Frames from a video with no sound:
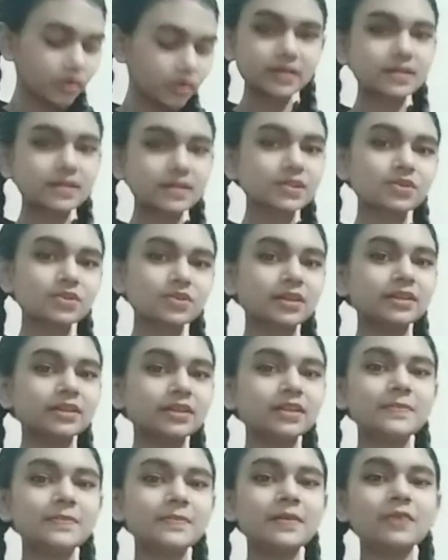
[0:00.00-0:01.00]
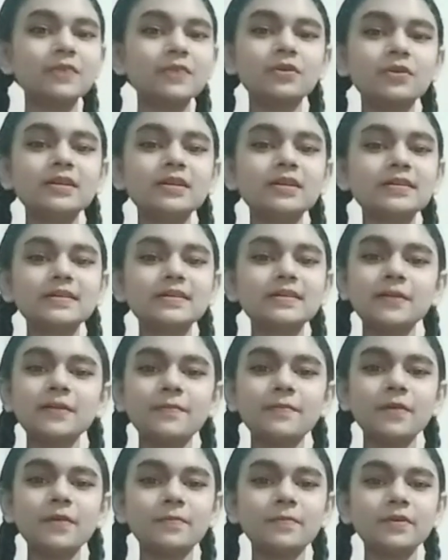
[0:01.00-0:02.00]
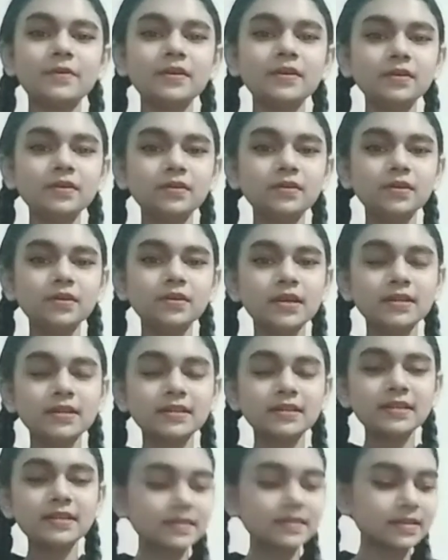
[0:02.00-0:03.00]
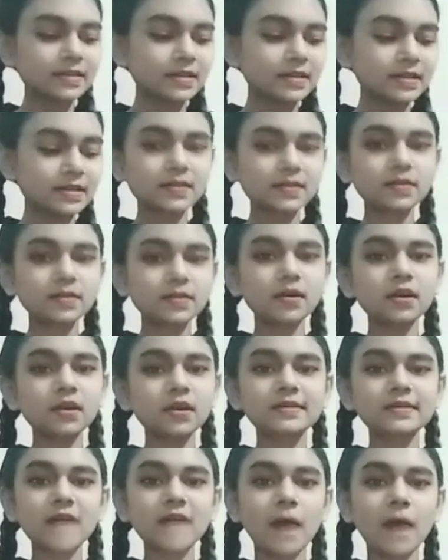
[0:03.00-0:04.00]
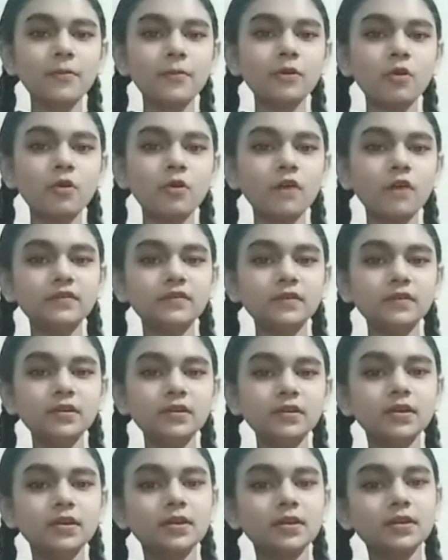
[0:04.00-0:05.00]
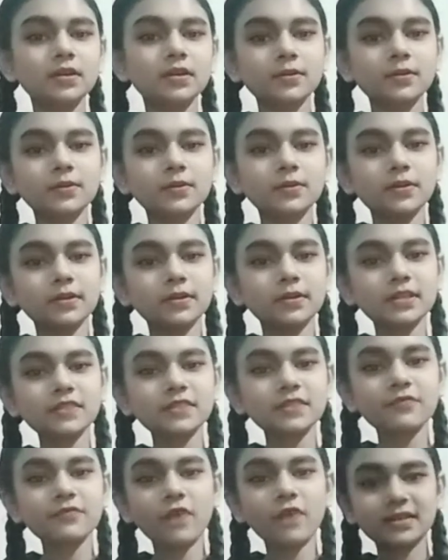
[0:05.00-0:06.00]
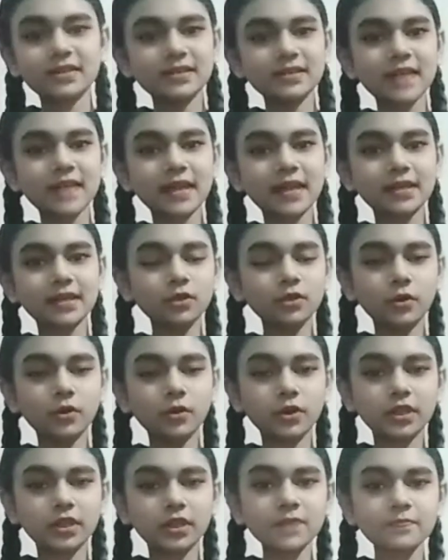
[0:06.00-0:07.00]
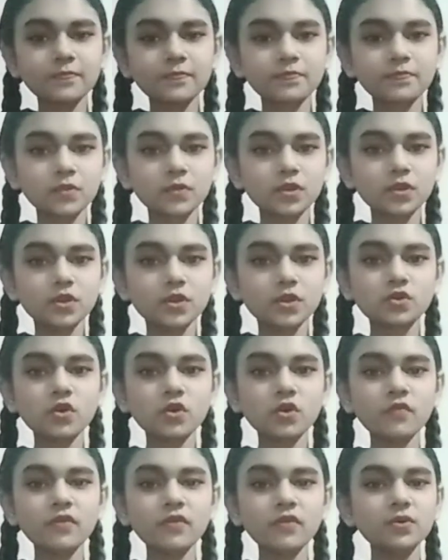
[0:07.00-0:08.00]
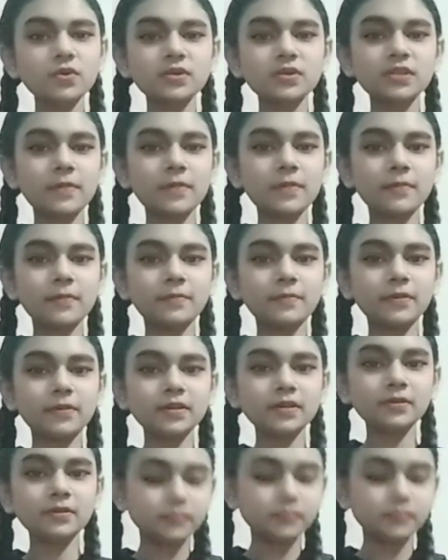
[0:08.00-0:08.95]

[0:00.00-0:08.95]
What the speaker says: This is not a thermocol, this is a paper. This is an example of this water cycle, okay. So we use a paper.